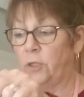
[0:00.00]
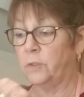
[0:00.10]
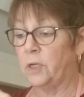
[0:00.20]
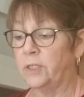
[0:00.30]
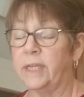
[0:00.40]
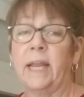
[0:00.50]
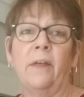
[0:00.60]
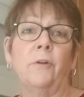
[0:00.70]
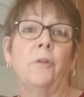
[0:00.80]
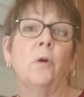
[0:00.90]
Those are
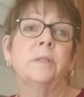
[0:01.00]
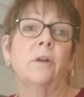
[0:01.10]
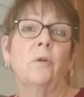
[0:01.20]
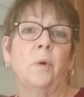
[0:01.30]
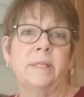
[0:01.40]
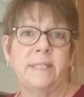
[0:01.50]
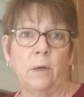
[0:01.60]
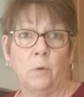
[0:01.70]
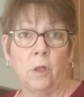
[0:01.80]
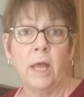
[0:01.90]
together. Those are the ones
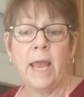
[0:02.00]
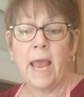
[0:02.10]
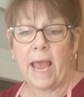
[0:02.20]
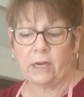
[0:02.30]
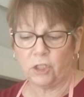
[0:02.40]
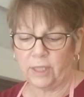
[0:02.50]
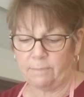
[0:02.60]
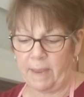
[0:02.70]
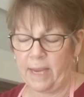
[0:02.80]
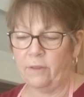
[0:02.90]
that we'll actually
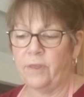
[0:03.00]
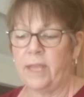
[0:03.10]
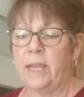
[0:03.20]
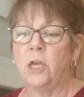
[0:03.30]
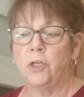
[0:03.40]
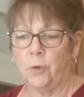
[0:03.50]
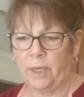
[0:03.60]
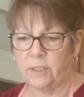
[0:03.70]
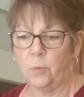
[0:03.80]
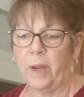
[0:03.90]
make the
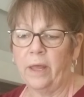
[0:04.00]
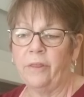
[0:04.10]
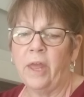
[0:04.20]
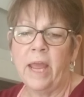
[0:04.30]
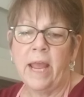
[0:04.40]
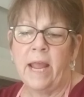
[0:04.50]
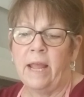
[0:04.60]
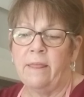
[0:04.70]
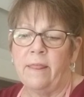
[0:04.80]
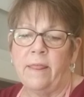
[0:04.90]
donuts with.
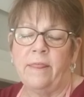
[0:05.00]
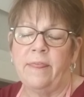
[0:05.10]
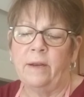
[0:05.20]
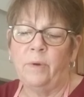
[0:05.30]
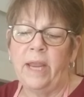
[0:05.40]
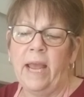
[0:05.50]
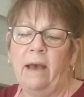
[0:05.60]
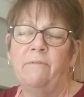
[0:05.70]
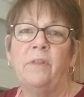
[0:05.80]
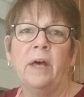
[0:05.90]
Then we
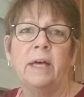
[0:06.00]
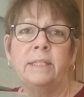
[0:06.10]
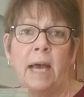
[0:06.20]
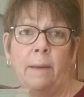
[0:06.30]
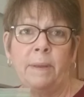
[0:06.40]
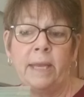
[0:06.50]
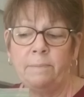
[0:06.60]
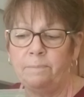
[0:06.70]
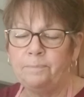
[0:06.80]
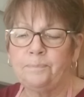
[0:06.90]
have the topping,
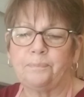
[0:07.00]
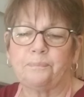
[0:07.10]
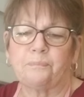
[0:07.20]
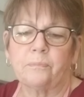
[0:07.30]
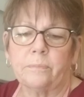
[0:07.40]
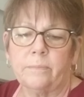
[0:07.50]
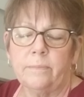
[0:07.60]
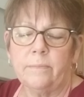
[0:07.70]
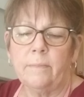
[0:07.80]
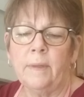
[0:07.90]

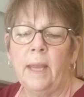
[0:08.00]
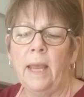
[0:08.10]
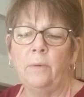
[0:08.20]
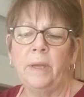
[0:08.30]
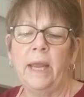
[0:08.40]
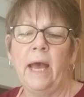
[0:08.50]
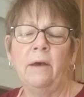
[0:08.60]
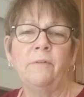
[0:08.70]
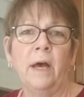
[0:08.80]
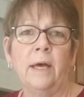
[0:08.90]
and we
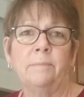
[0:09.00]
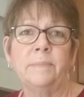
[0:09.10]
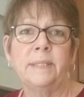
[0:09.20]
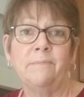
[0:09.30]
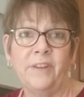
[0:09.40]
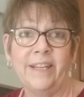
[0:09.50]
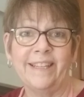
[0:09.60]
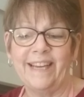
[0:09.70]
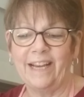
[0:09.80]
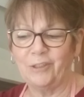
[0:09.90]
have some
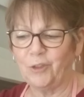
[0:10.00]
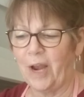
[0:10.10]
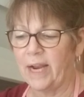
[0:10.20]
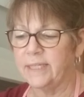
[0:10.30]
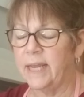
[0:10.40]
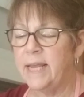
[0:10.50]
vanilla extract.